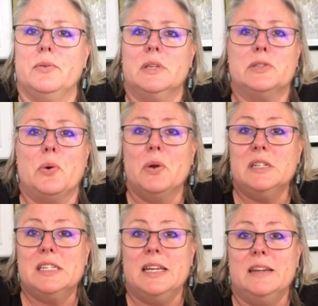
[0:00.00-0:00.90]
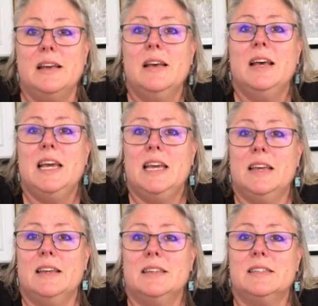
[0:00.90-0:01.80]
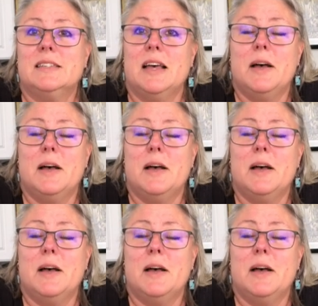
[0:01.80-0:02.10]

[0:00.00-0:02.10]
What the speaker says: this quarantine is,